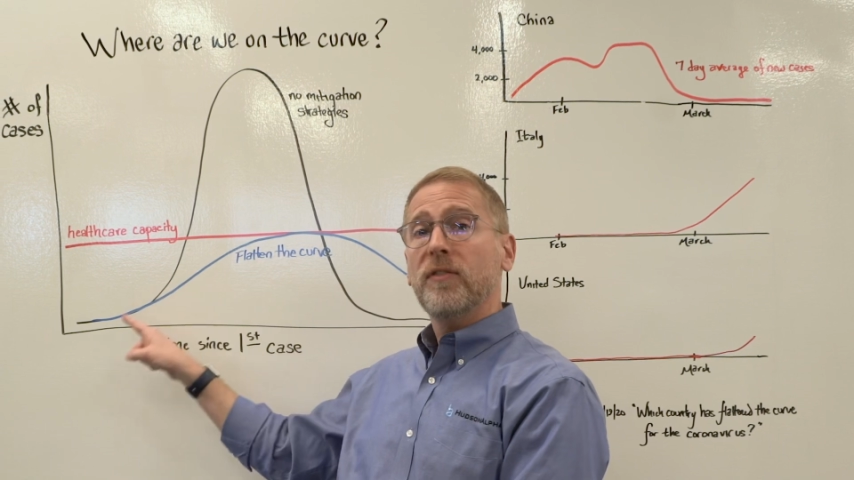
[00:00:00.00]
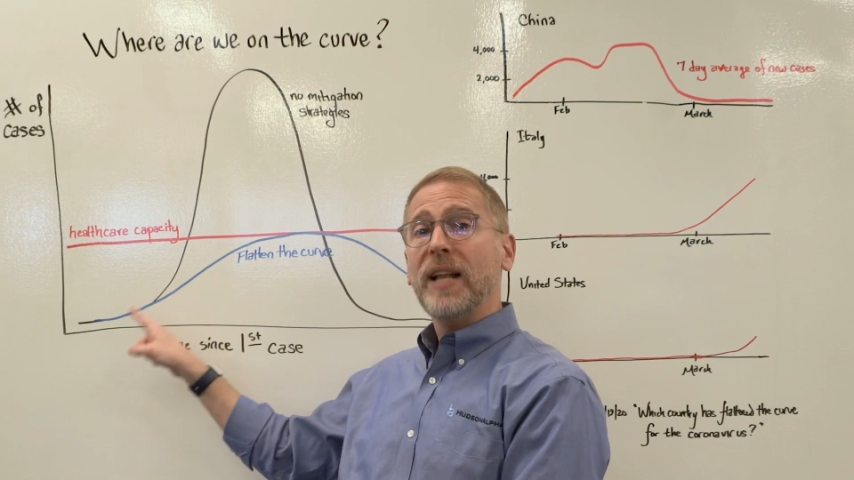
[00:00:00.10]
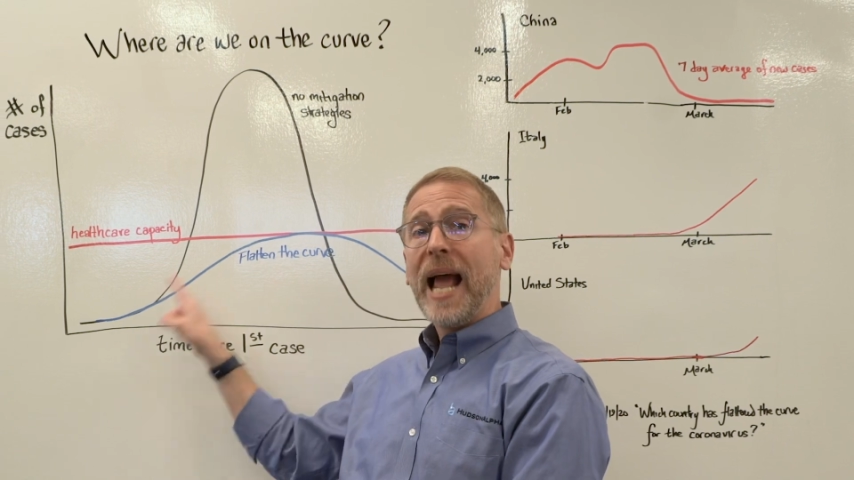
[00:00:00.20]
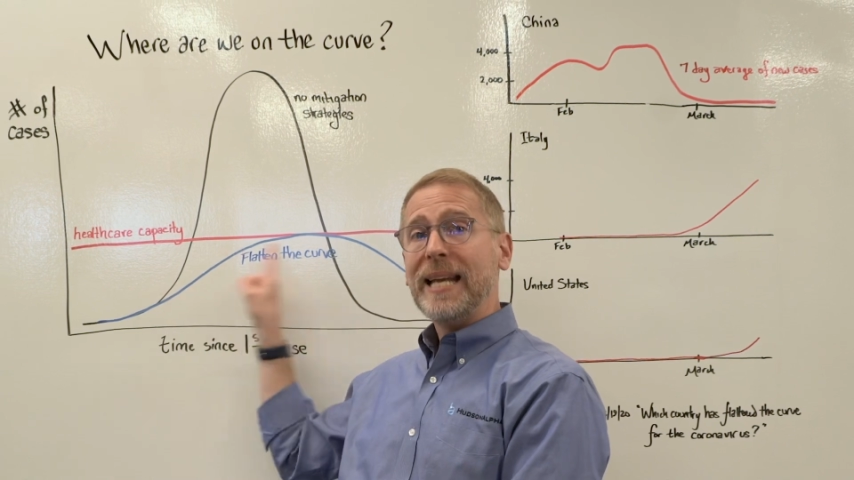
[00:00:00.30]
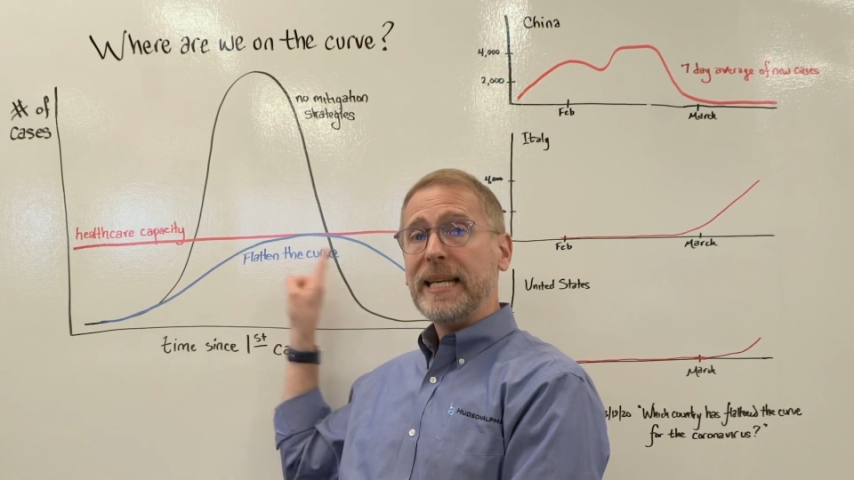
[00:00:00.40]

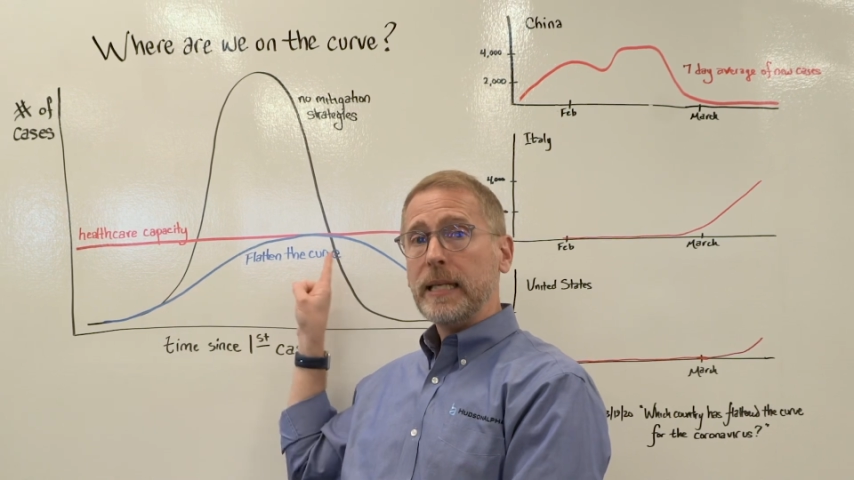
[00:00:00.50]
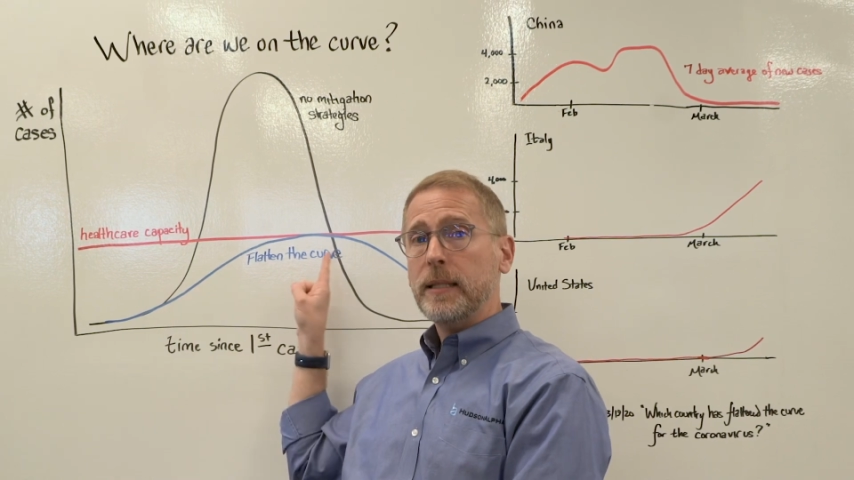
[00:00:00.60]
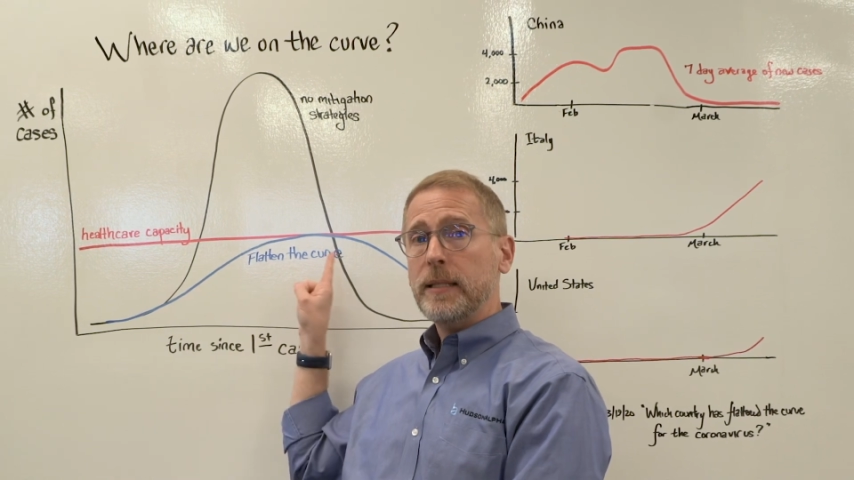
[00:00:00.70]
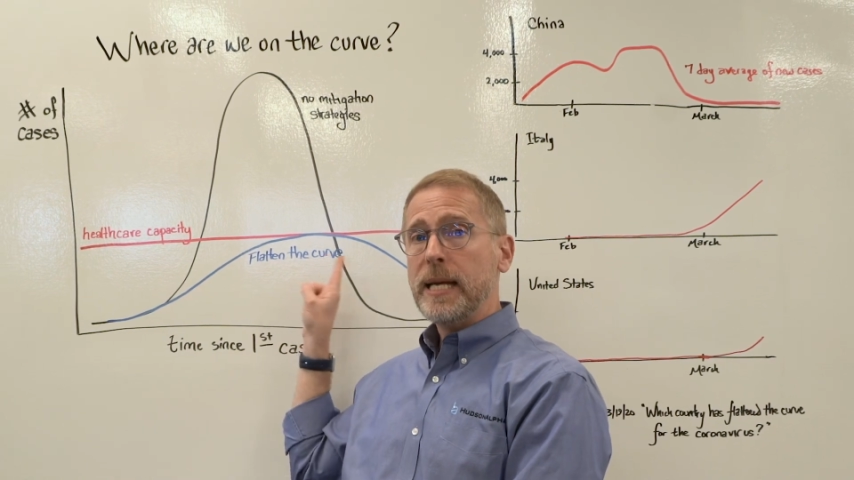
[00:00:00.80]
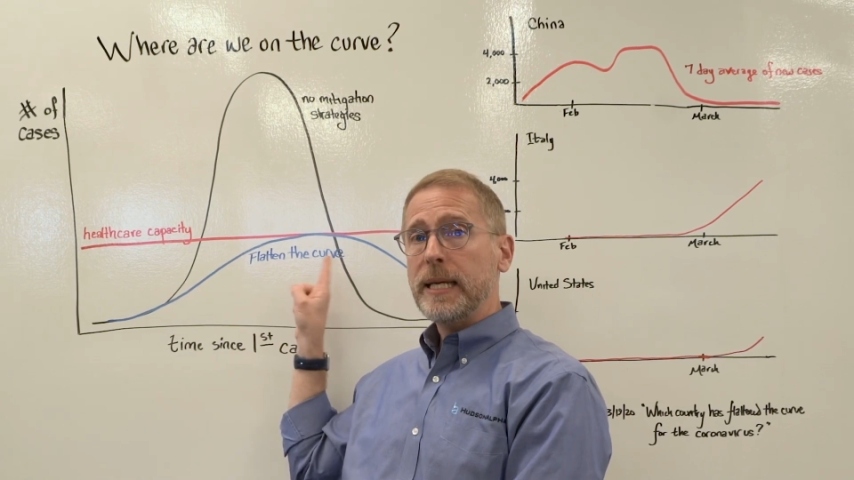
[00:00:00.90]
flattening
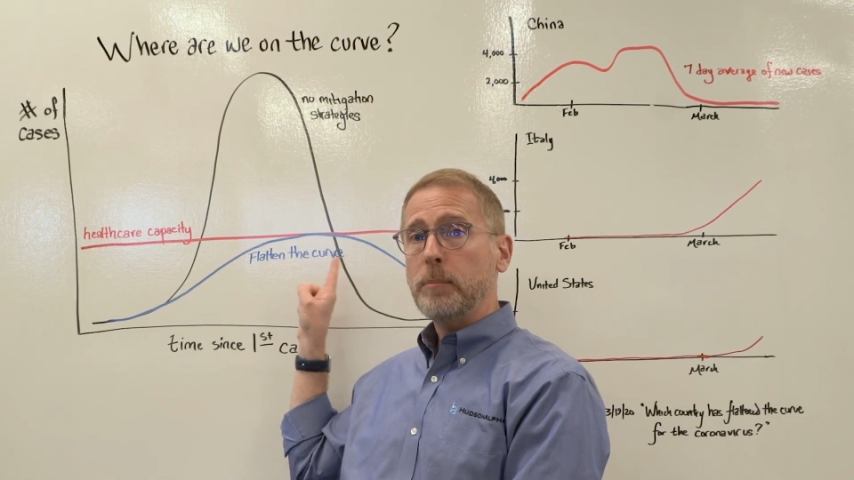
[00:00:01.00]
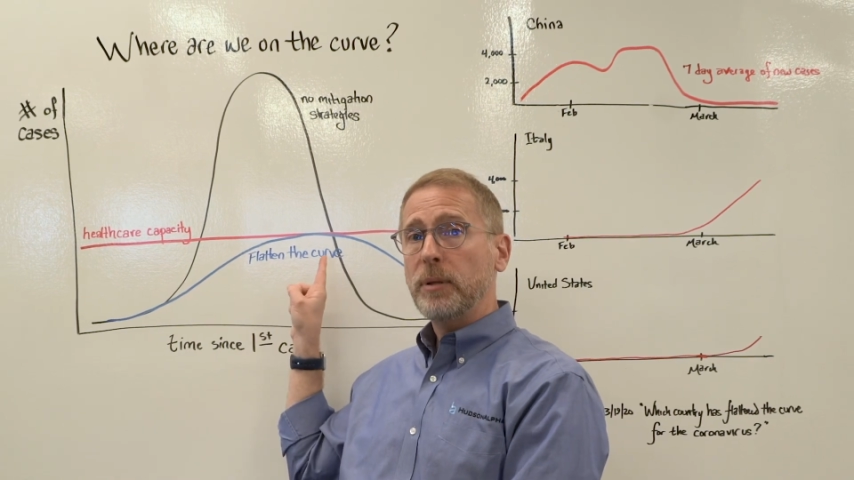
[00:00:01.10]
taking